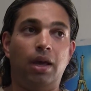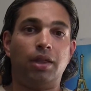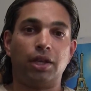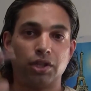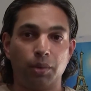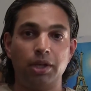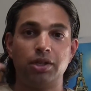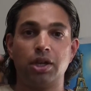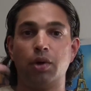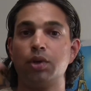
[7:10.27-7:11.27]
That's so
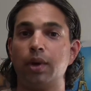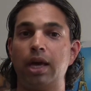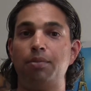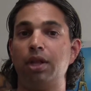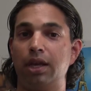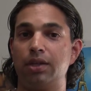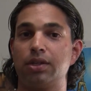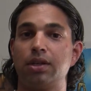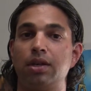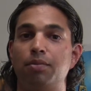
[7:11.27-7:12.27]
easy to go into a head place.